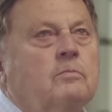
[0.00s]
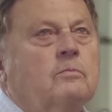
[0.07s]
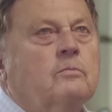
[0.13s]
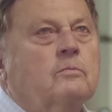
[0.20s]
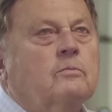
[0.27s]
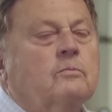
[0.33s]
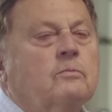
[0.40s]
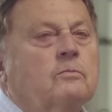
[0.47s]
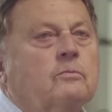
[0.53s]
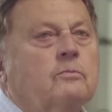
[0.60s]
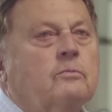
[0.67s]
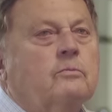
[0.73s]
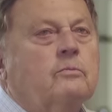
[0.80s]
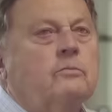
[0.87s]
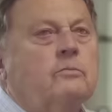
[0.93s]

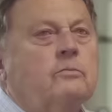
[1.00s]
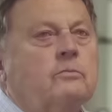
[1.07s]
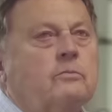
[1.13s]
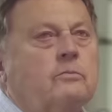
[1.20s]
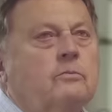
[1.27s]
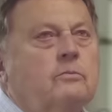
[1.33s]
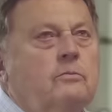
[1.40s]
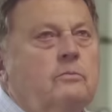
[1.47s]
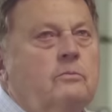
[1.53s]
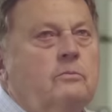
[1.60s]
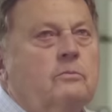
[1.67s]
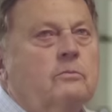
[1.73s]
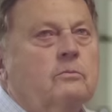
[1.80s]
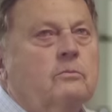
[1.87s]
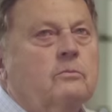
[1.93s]

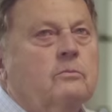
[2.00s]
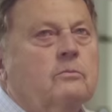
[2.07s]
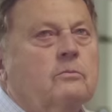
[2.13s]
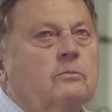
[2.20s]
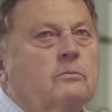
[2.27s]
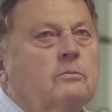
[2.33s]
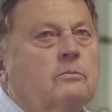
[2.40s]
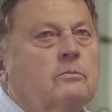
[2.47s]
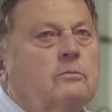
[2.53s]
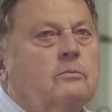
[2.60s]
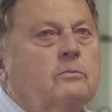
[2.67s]
[no speech]